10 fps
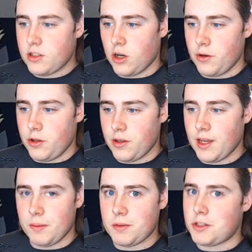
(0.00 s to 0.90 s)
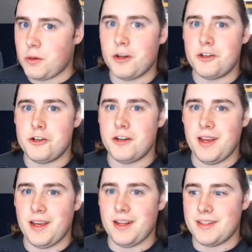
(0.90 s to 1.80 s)
So you can get up to
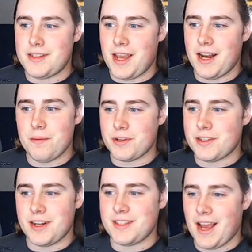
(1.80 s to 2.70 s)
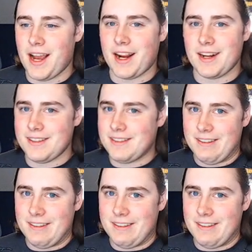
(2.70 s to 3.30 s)
210% attack